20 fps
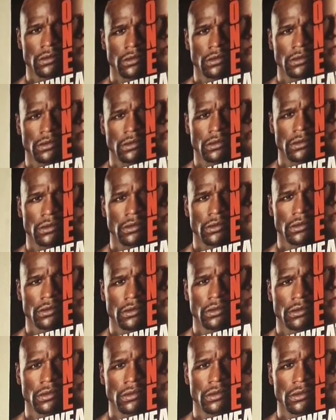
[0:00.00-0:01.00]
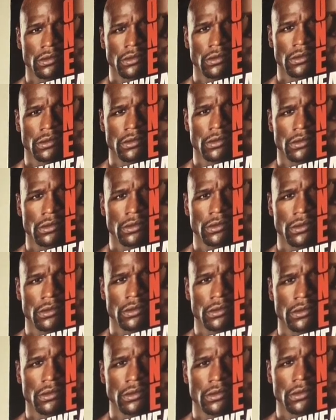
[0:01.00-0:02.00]

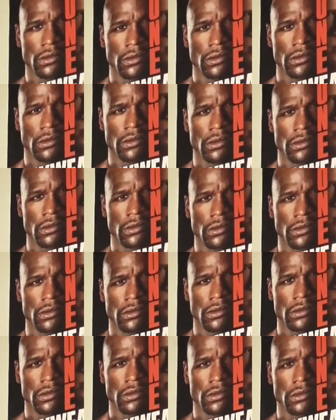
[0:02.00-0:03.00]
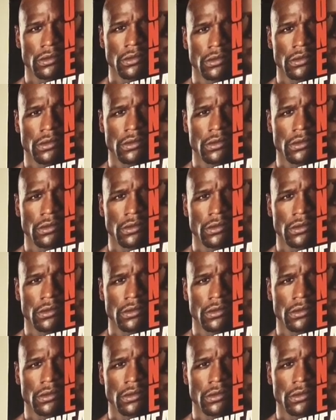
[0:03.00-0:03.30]
This person isn't speaking.